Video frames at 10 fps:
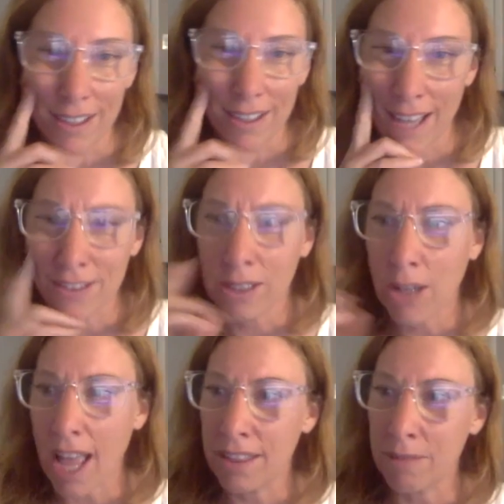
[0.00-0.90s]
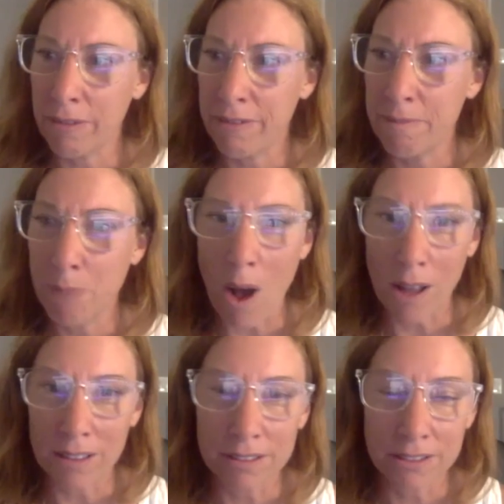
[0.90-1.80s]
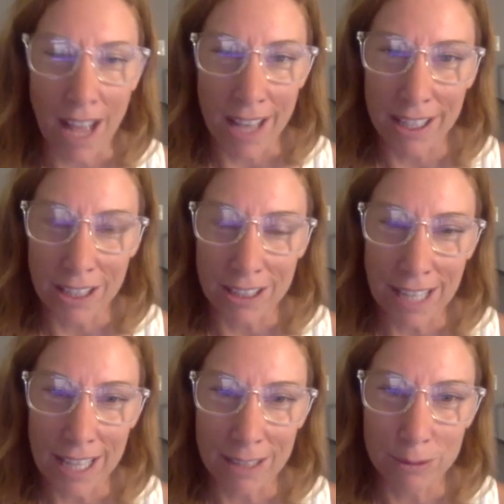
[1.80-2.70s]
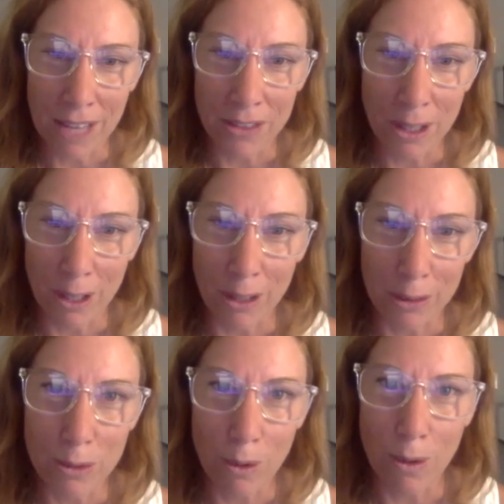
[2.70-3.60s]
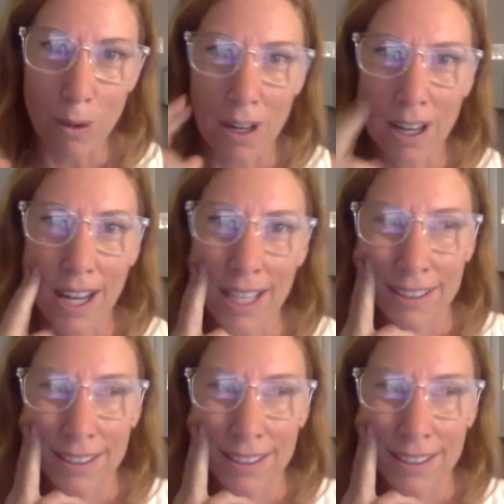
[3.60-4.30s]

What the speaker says: and the ball of fire, like at the earth's core. And